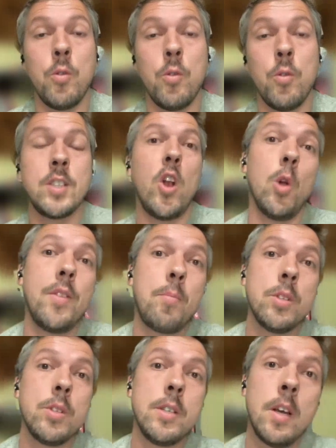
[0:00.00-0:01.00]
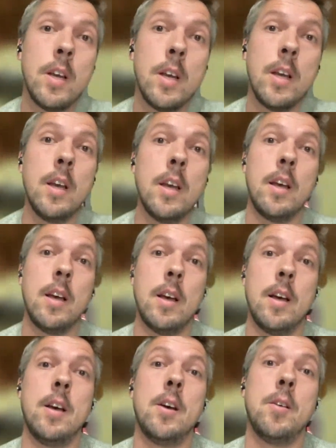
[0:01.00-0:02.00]
as a follow-up of the Luanda process.
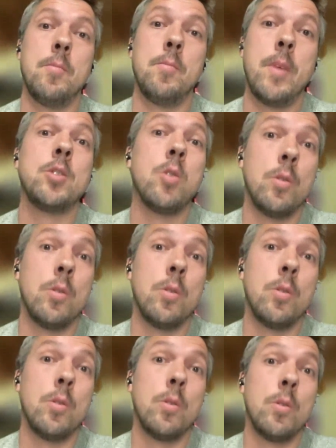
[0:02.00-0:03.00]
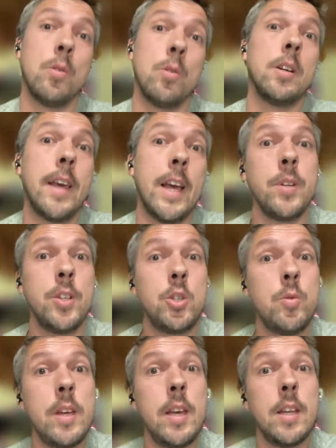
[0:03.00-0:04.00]
And so the
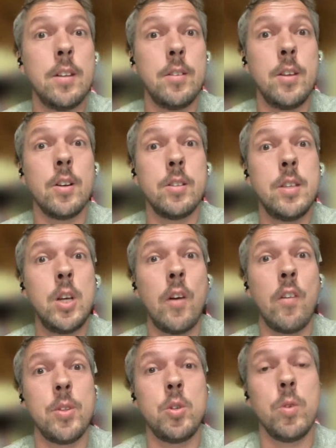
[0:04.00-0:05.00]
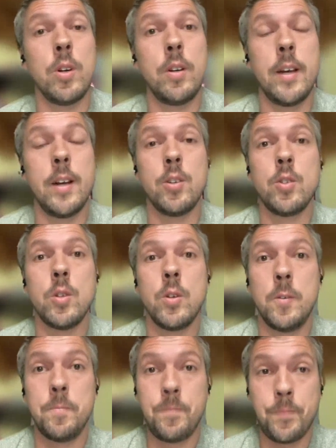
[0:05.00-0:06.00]
delegations are 23 in the DRC government who are there.
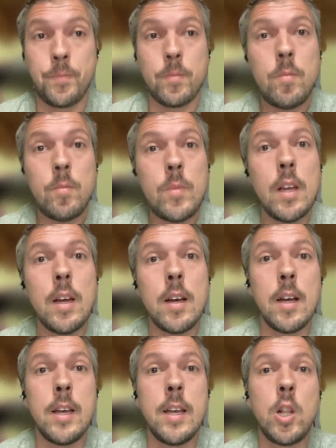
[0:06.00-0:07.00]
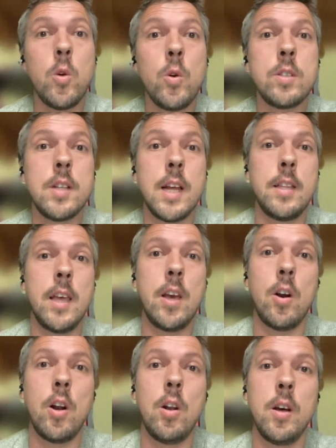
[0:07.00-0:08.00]
So it looks like they
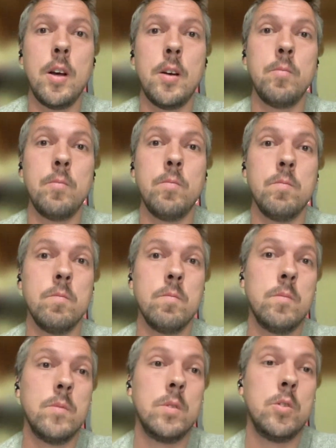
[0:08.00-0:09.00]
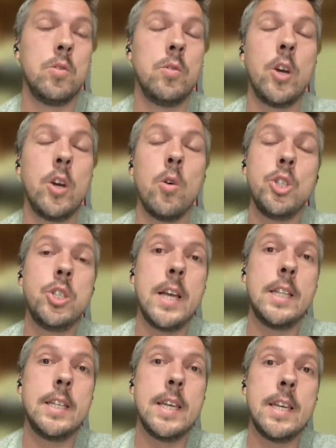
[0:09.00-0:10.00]
are
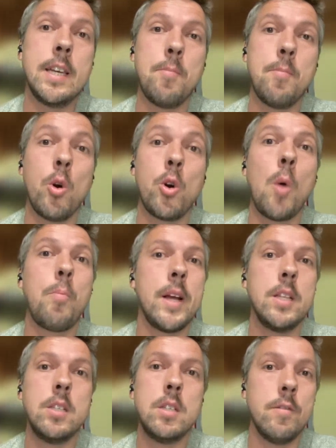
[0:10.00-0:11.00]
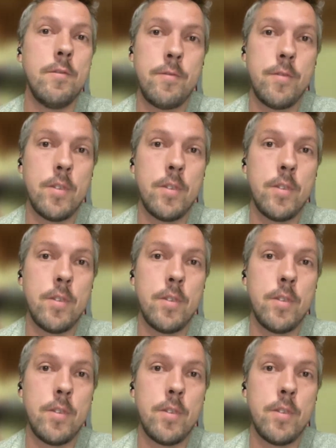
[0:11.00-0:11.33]
negotiating a more comprehensive